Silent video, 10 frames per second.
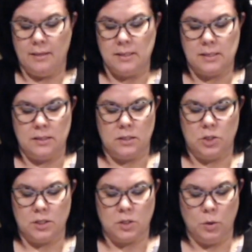this is
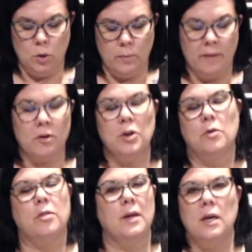just whomever
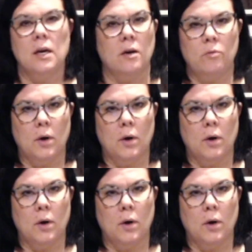you're thinking of